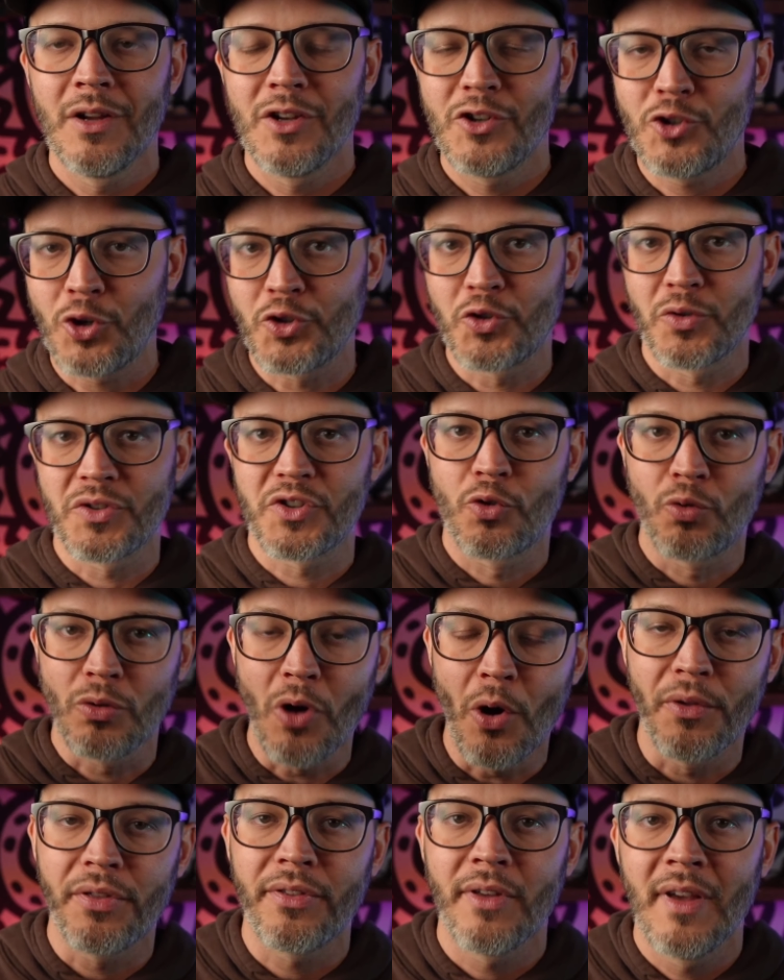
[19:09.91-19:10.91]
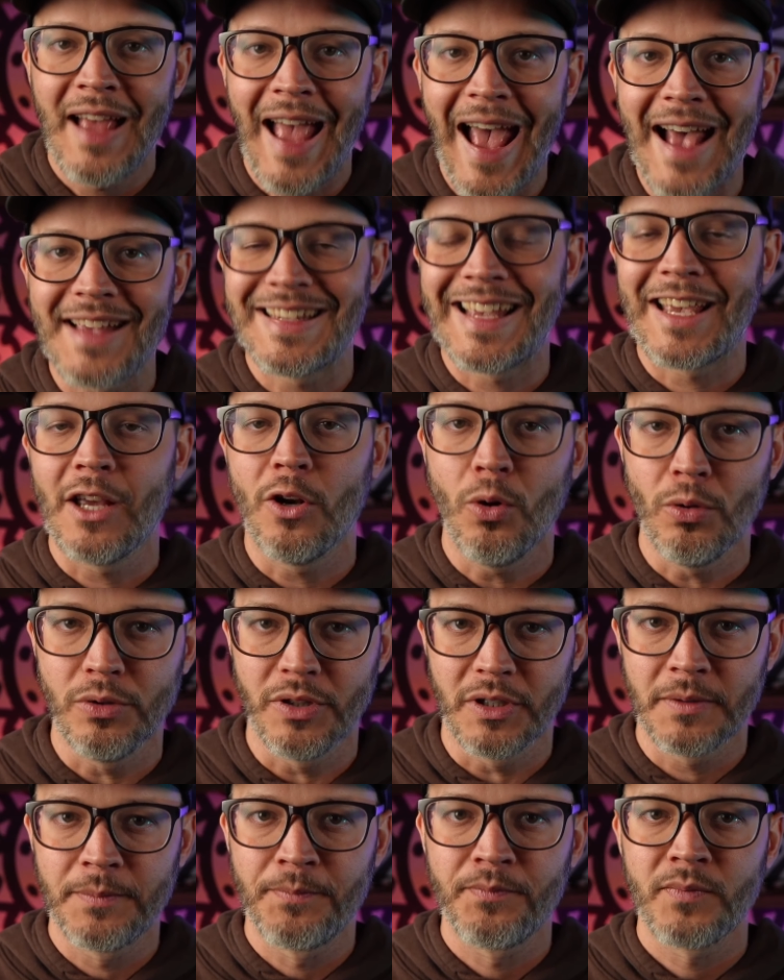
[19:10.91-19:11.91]
children's growth as they get
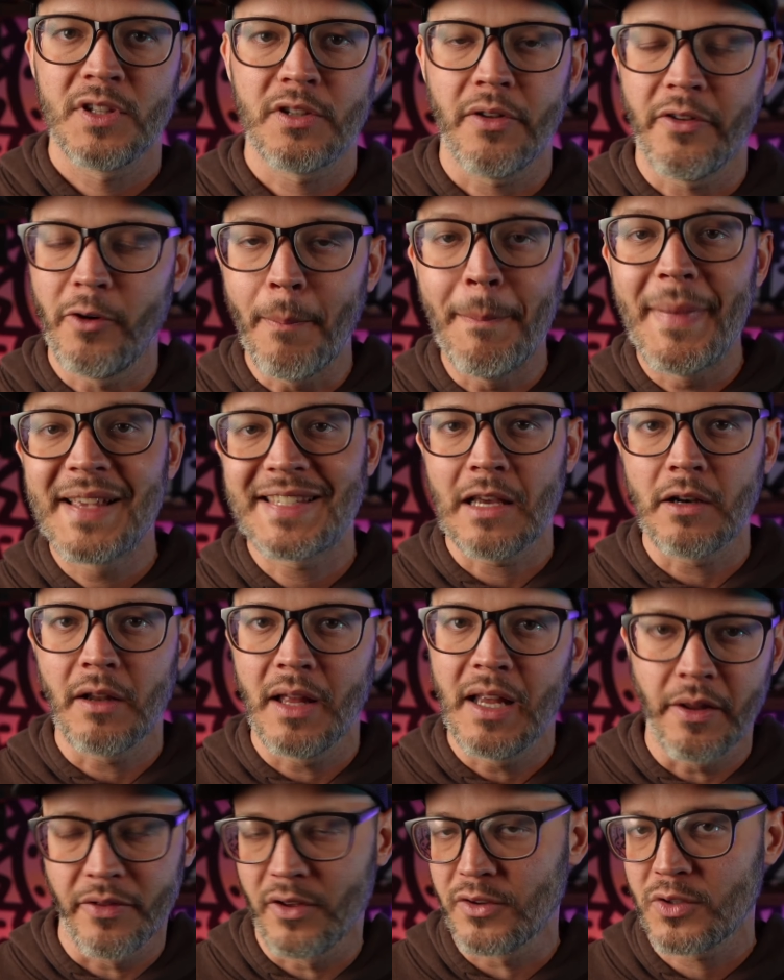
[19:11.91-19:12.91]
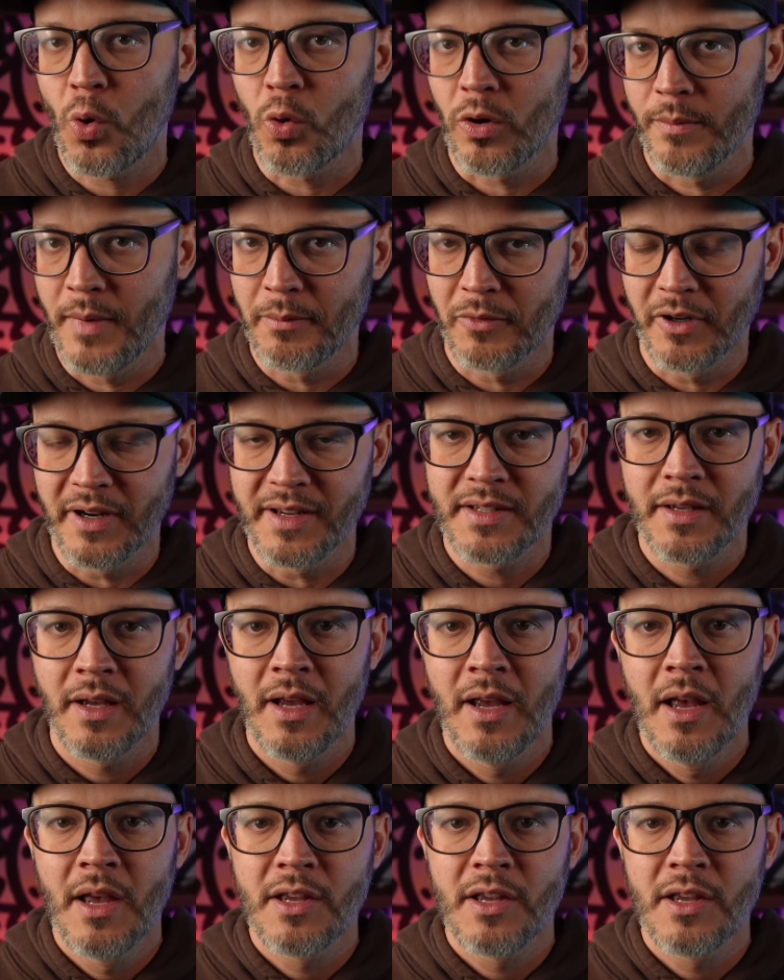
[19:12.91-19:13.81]
older, so they don't miss out on any of those core memories.